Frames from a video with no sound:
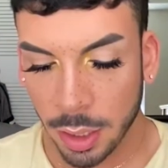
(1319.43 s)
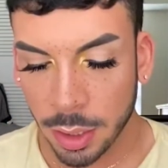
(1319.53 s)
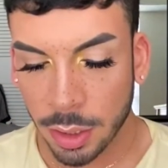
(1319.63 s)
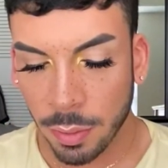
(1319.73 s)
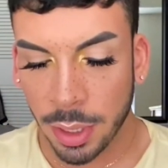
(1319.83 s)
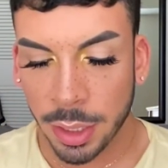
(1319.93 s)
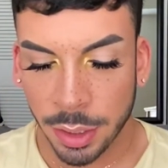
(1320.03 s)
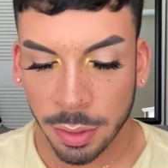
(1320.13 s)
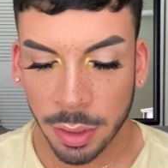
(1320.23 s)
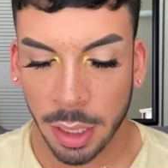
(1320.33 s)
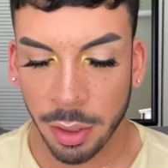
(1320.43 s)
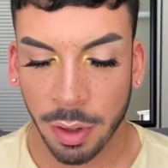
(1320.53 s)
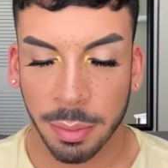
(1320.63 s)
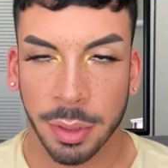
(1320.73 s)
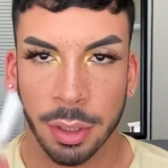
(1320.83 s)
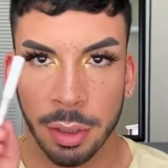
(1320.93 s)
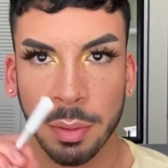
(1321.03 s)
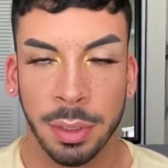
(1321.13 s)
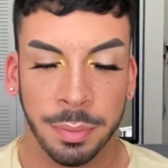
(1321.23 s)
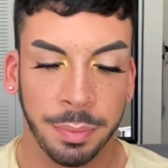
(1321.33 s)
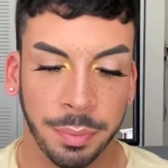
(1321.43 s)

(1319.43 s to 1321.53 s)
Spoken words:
So what I do, I grab the darker one.